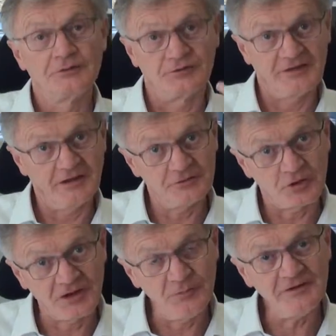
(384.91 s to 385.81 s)
So then
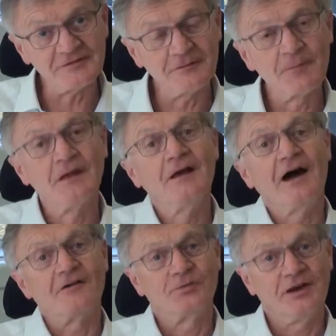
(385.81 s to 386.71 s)
the chemists
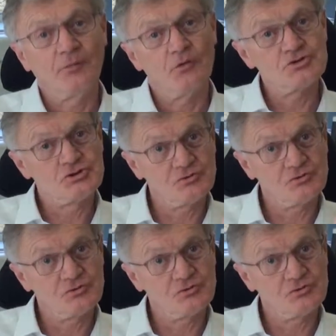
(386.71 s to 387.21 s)
have been able